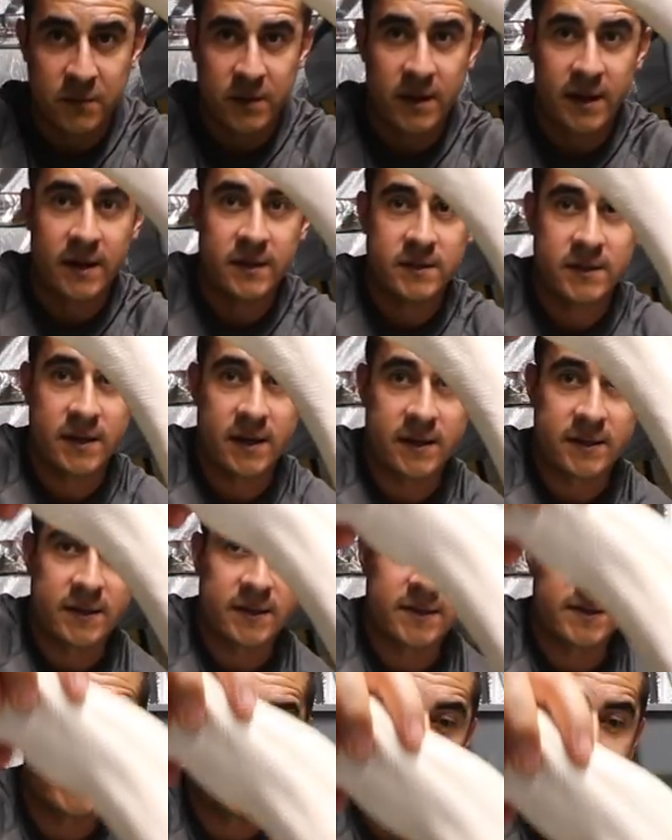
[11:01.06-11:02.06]
but as you guys
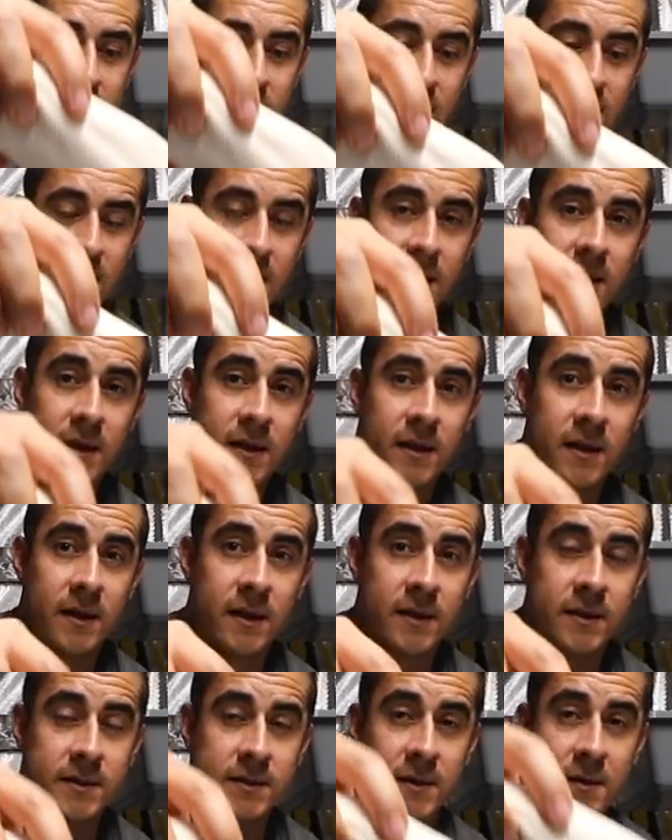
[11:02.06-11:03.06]
can see,
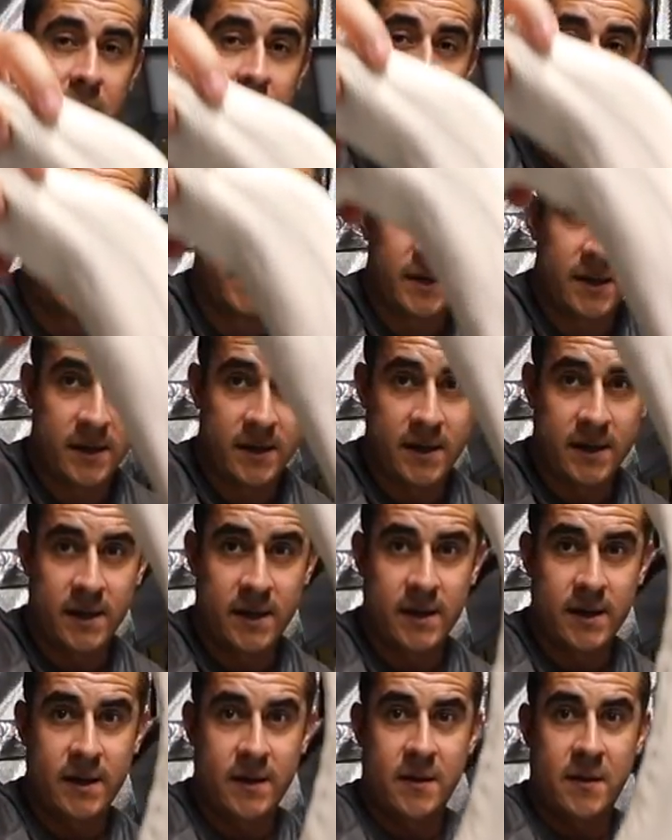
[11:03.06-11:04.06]
it's a
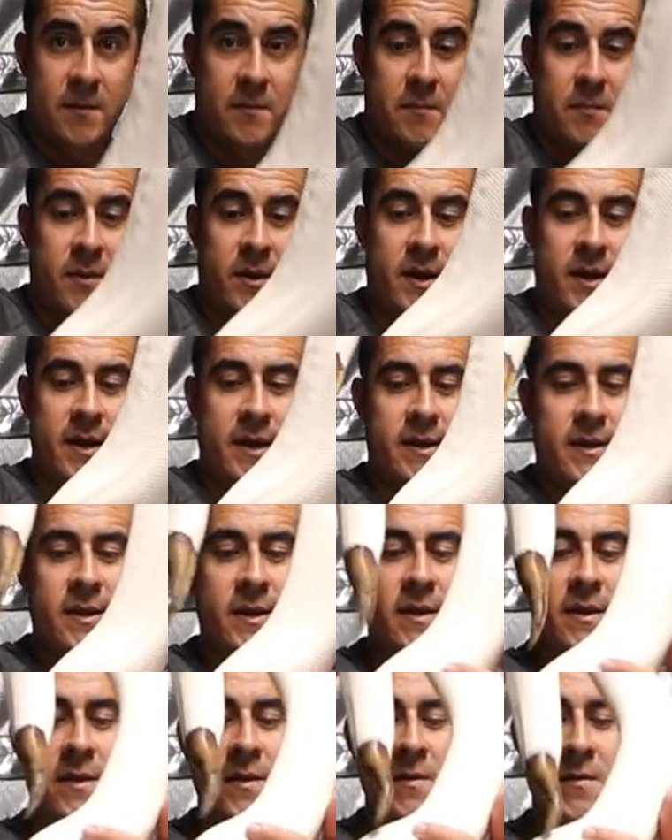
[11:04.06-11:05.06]
big pied
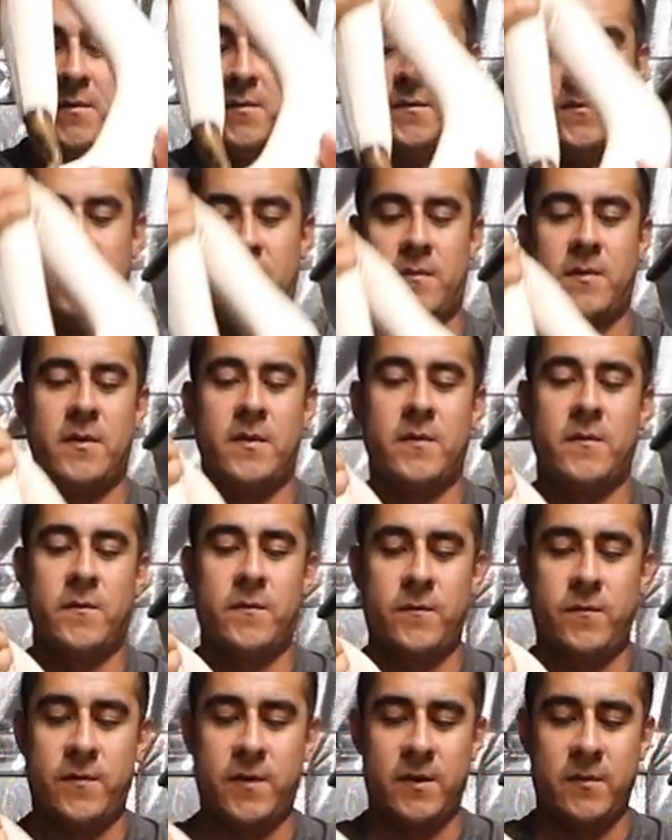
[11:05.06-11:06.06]

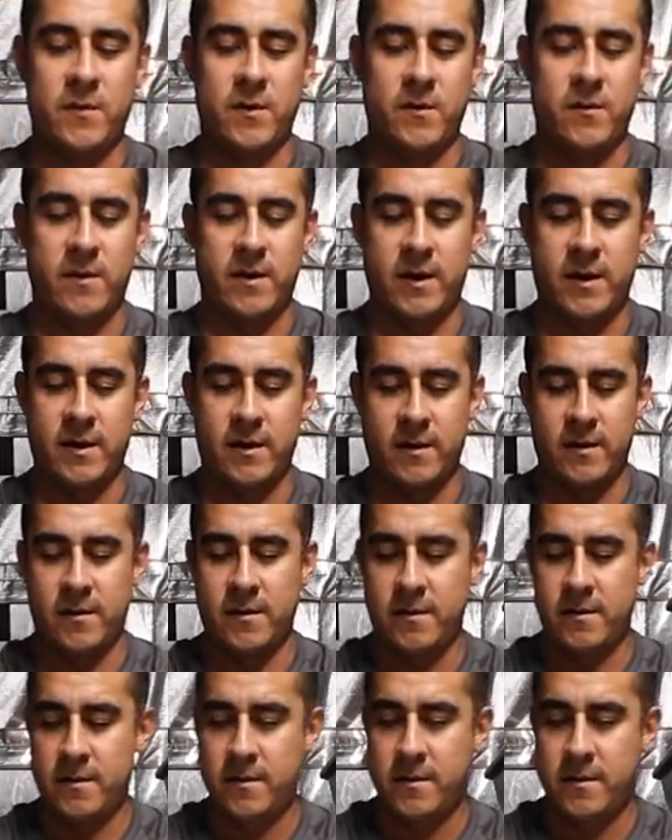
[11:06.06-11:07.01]
female right here.